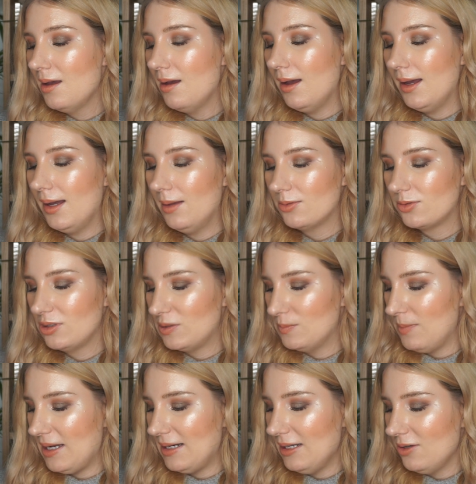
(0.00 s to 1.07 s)
So it's
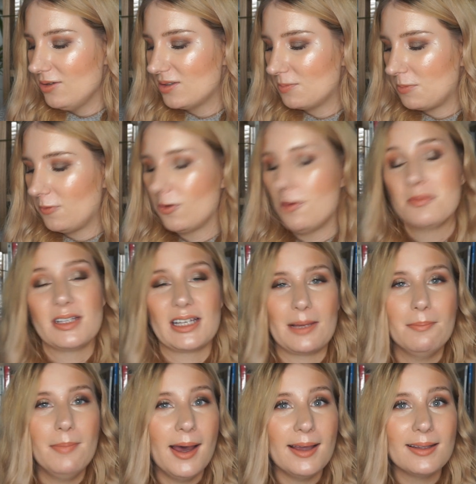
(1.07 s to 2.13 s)
mainly just performs like a
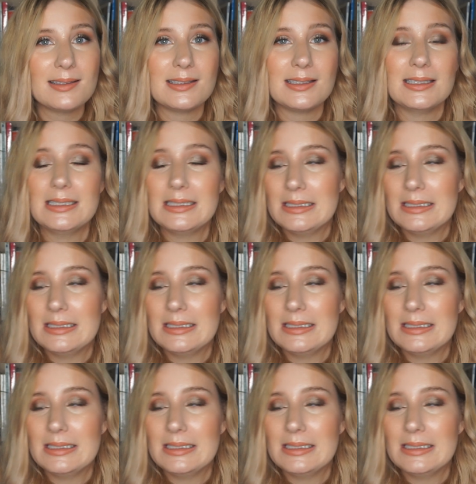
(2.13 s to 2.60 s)
matte,